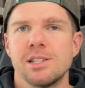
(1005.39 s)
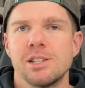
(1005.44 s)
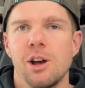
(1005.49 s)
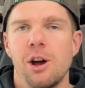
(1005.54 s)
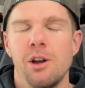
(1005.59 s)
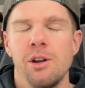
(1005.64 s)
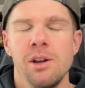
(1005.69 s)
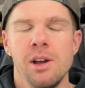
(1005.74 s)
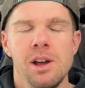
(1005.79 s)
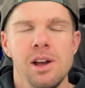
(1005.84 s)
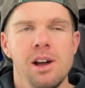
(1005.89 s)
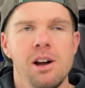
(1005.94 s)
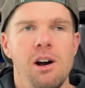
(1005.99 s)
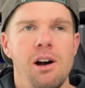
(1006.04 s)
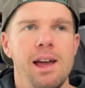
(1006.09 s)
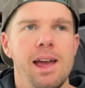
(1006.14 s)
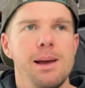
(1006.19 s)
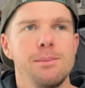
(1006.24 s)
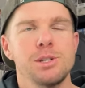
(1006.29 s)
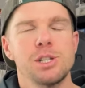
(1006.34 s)
So
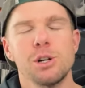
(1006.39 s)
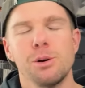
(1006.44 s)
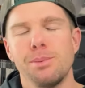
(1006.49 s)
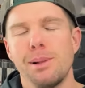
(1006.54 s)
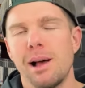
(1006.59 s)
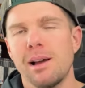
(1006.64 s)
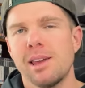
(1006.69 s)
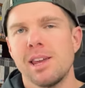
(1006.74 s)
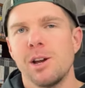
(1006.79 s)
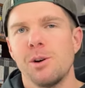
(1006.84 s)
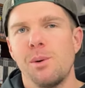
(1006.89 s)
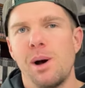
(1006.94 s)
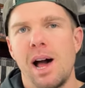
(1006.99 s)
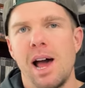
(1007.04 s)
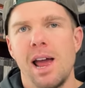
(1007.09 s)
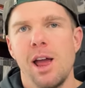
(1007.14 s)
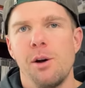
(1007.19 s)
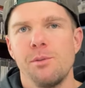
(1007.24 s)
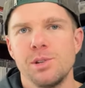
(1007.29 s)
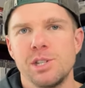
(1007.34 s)
I am still plugging
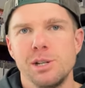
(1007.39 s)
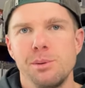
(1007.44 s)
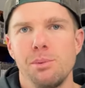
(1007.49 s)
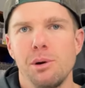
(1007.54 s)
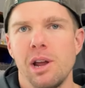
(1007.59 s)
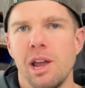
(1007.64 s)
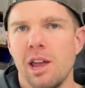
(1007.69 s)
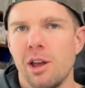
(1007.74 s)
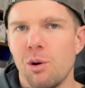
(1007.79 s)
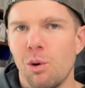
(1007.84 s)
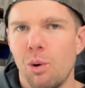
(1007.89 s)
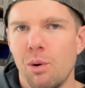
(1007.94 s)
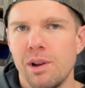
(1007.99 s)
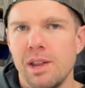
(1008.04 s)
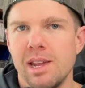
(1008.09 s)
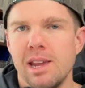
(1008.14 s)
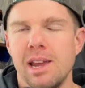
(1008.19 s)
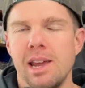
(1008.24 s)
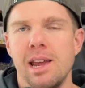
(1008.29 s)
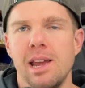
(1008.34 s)
away, obviously bringing
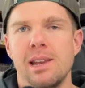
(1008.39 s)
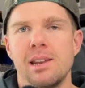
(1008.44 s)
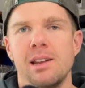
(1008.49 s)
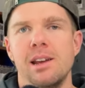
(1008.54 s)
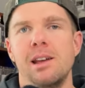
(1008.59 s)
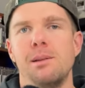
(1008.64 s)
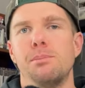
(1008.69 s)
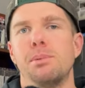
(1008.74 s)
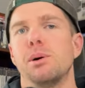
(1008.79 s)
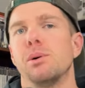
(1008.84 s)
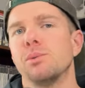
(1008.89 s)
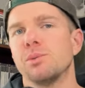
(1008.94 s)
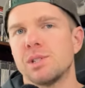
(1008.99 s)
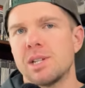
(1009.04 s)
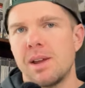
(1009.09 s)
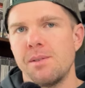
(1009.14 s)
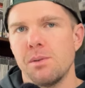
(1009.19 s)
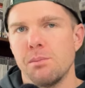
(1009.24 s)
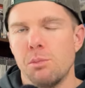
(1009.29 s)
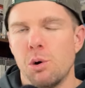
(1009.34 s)
Courtney in. It, it
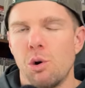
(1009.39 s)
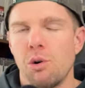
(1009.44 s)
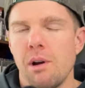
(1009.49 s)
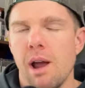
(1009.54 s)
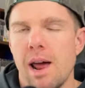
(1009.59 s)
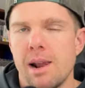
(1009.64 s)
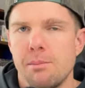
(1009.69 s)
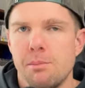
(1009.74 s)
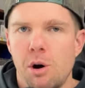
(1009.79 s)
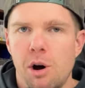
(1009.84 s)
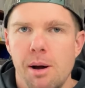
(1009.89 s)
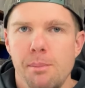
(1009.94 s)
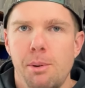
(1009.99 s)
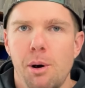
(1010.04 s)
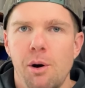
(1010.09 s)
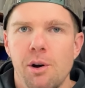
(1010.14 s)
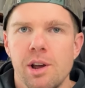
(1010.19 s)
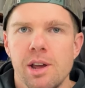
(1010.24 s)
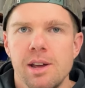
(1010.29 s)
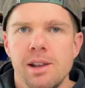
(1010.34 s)
pulls even more out of my
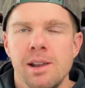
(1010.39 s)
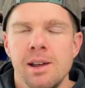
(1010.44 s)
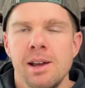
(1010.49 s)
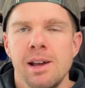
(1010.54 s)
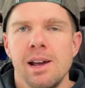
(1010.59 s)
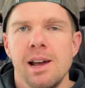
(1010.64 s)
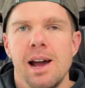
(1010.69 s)
pocket.